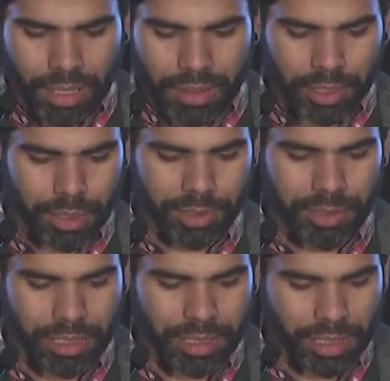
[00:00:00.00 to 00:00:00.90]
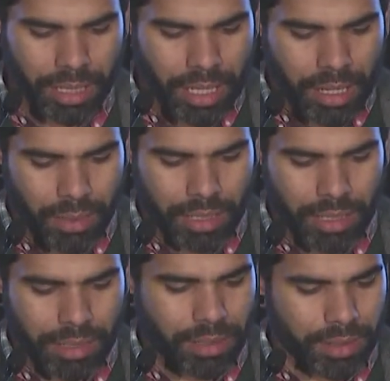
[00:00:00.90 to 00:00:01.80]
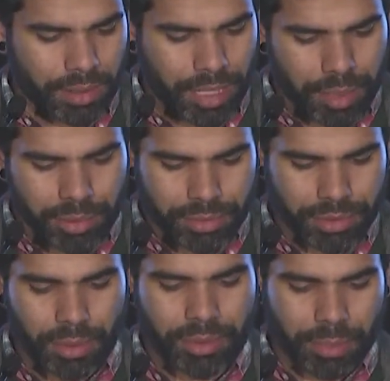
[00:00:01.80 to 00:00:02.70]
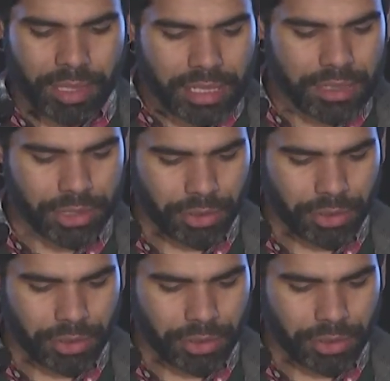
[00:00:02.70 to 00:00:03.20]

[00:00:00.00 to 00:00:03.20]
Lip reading: The community, the ability to